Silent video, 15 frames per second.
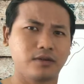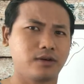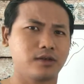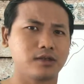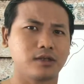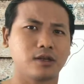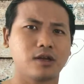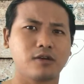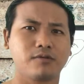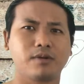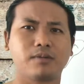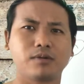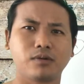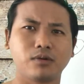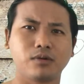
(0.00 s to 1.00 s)
There is a lot of
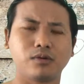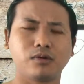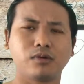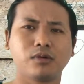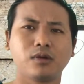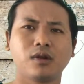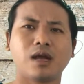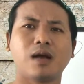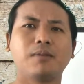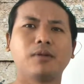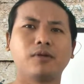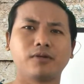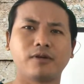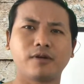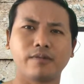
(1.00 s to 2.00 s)
people who
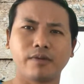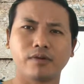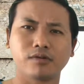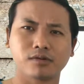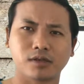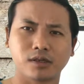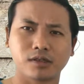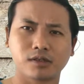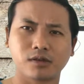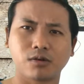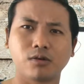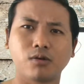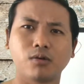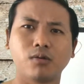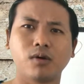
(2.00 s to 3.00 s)
upload their musics
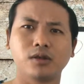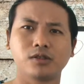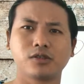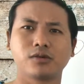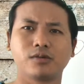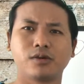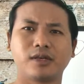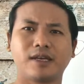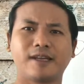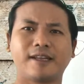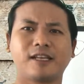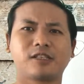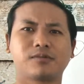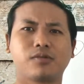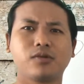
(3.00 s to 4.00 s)
who wants to get
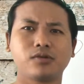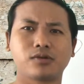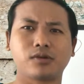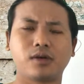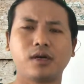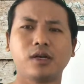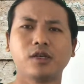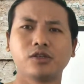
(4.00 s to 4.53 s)
exposure.